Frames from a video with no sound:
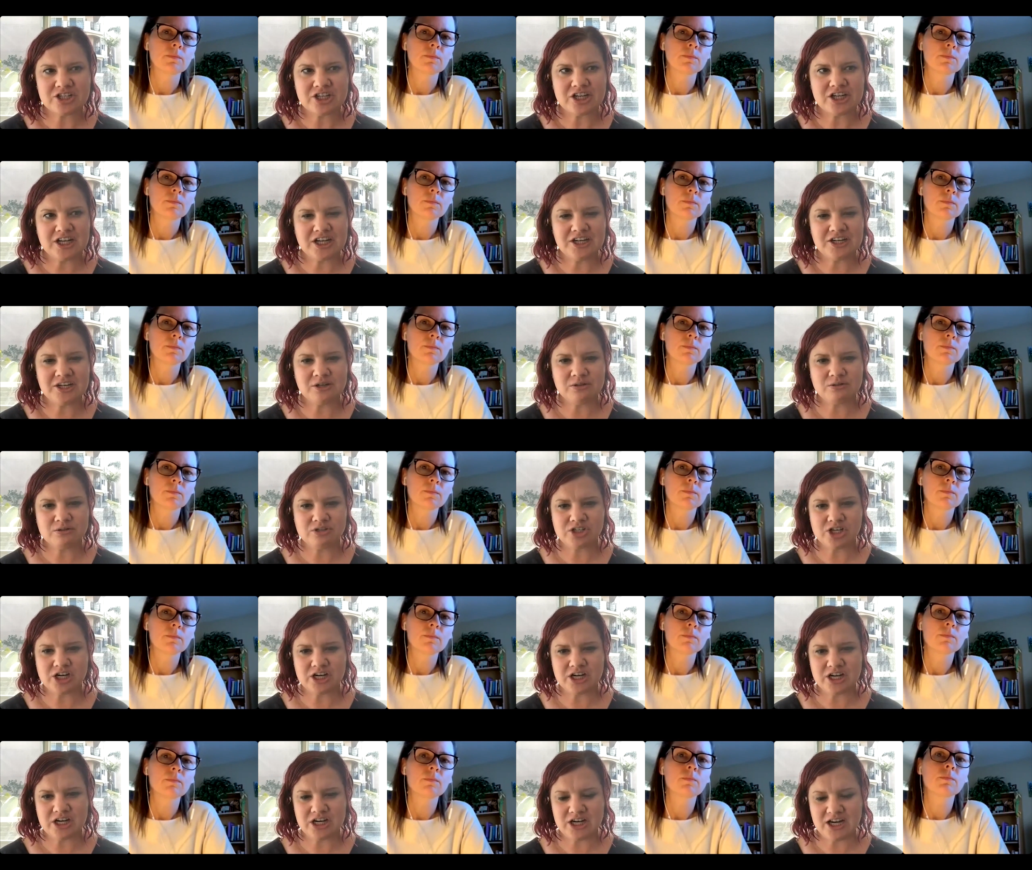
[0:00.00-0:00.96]
Speaker 1: And I know
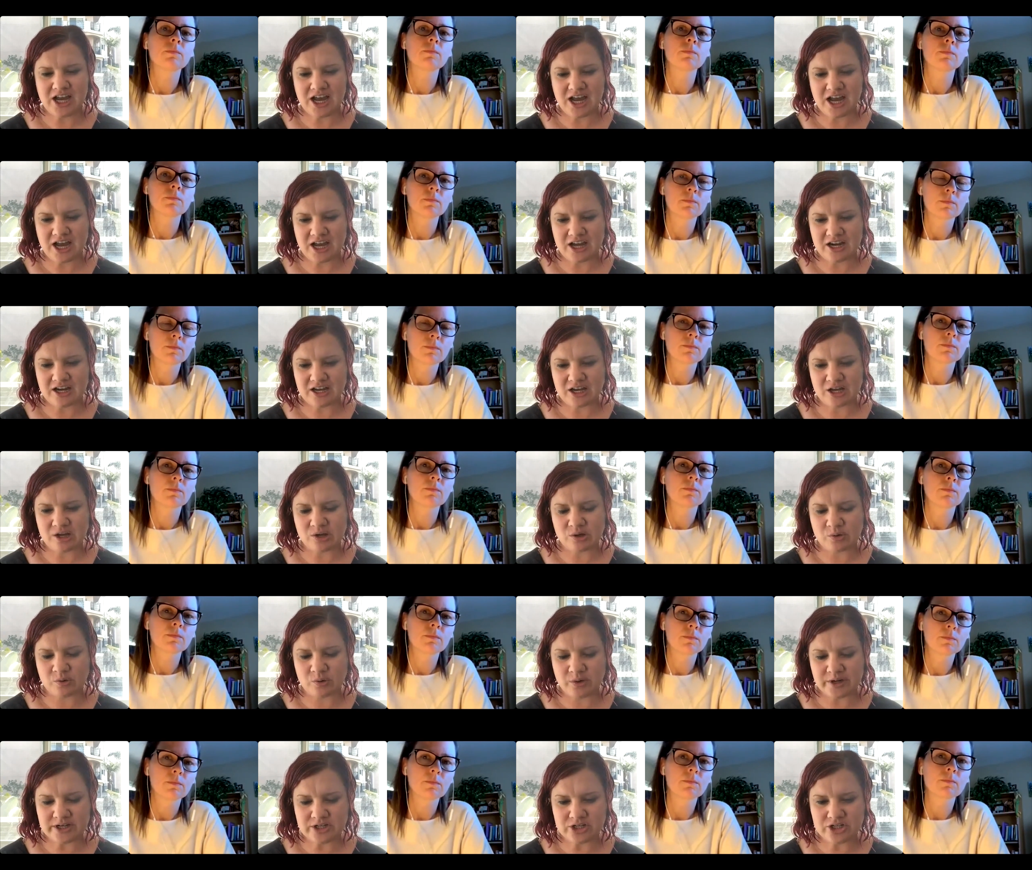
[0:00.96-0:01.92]
Jared had a
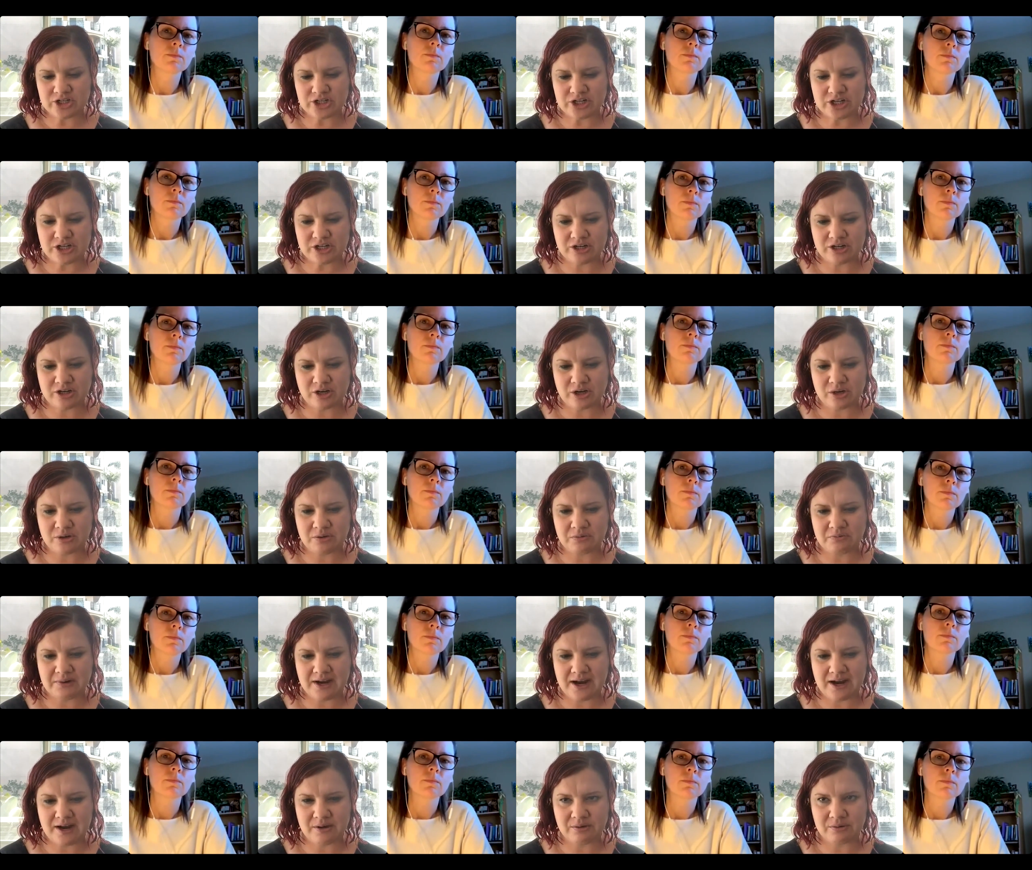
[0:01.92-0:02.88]
question
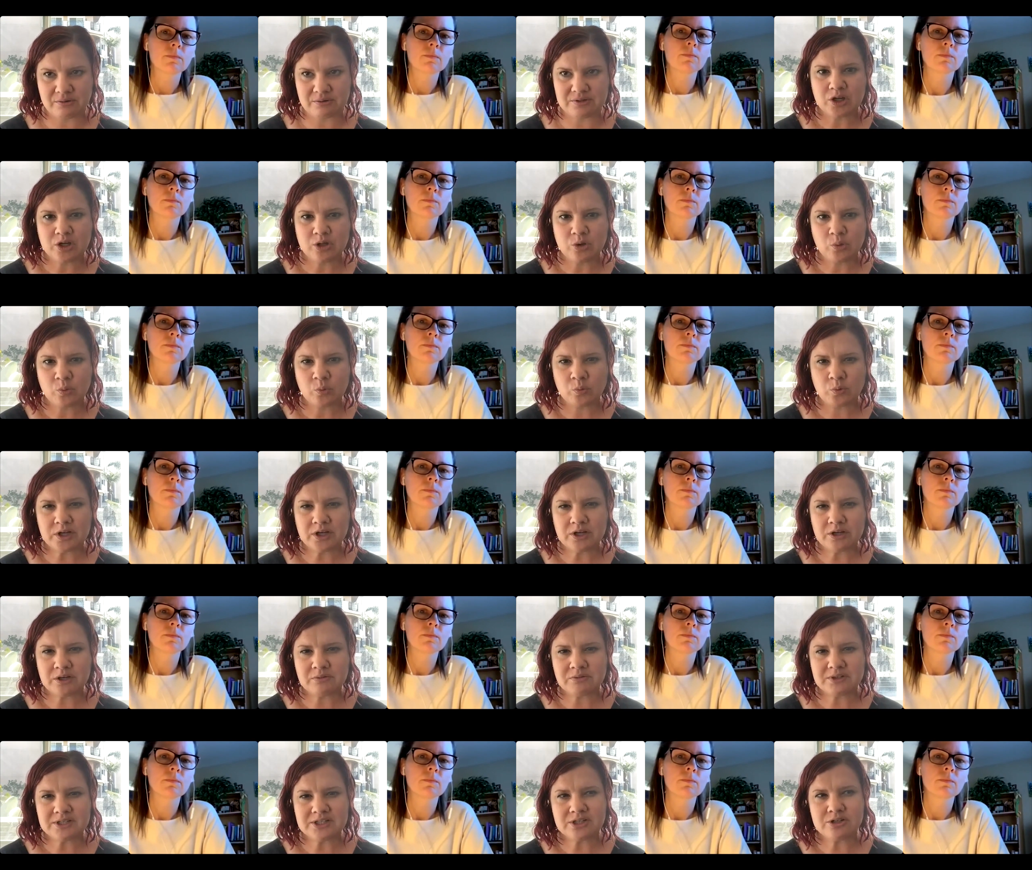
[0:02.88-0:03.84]
around what your
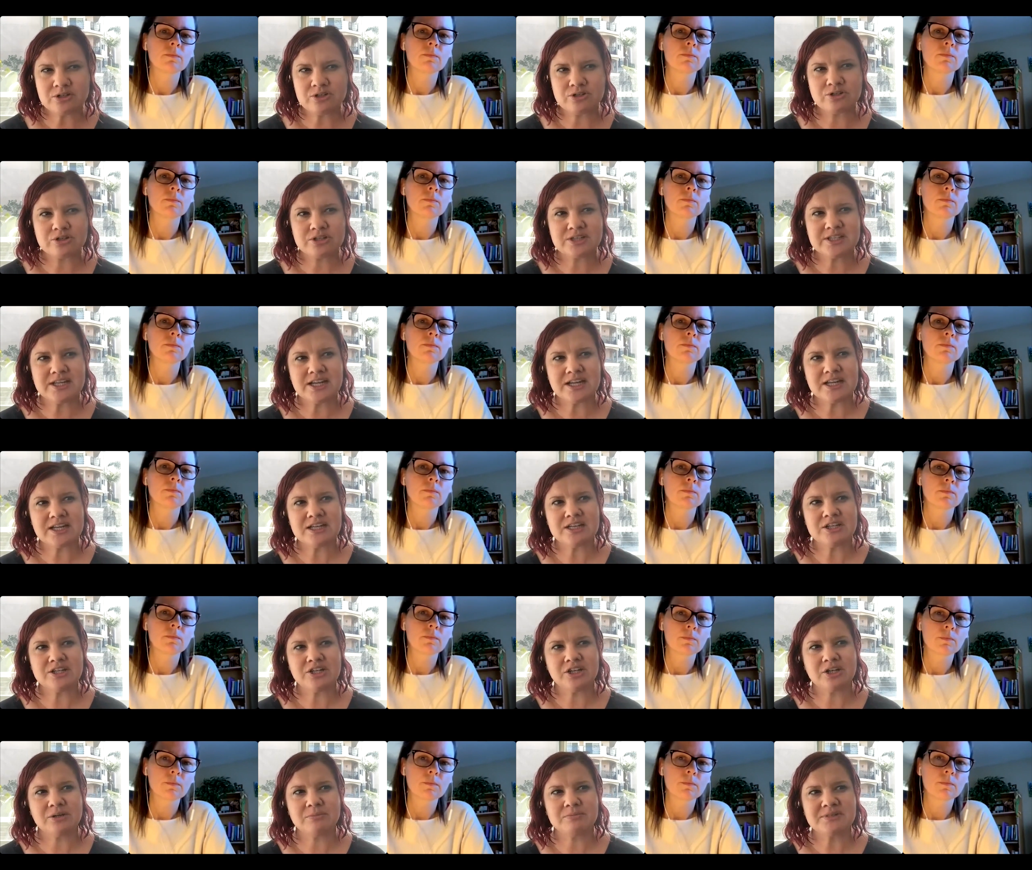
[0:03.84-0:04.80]
research looks like in
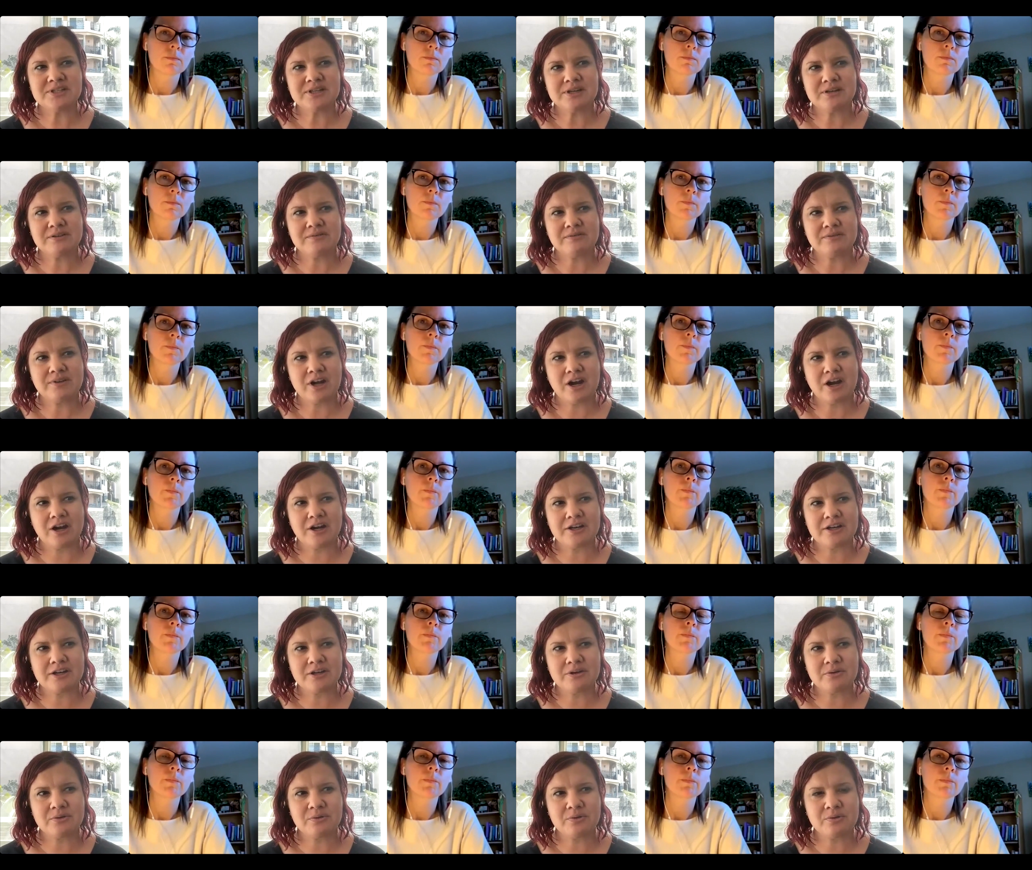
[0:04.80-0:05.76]
terms of are
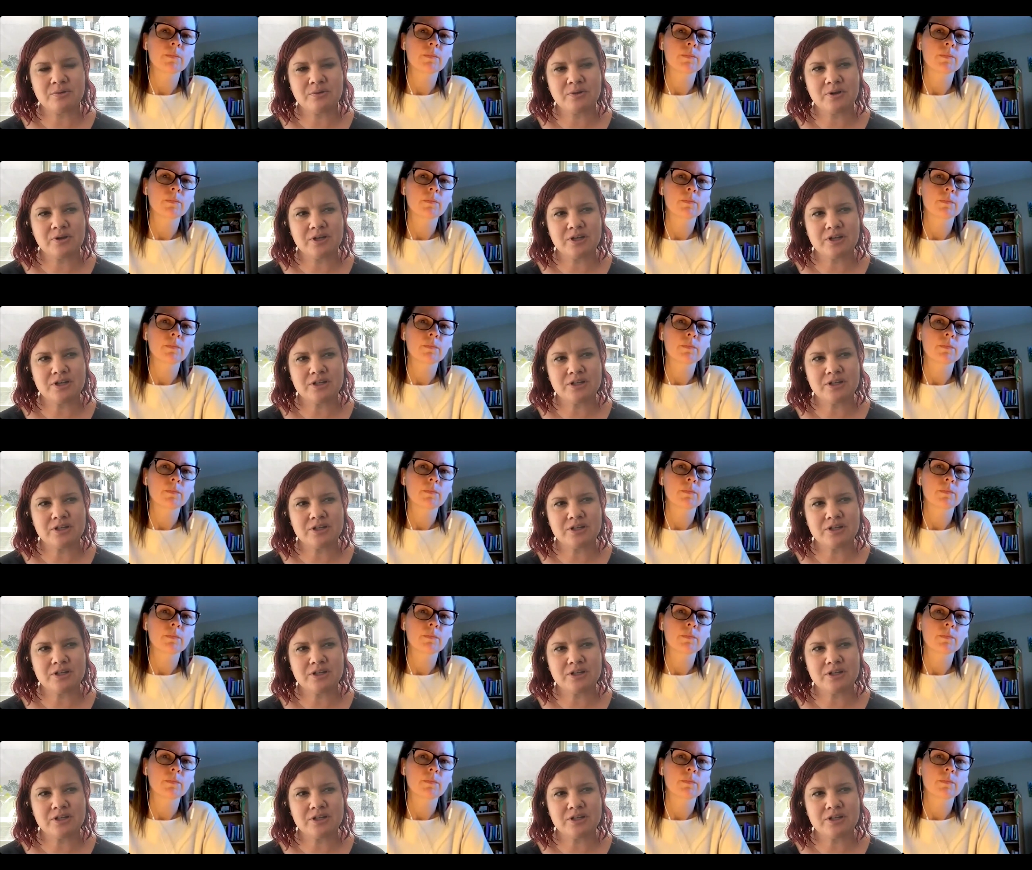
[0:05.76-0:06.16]
you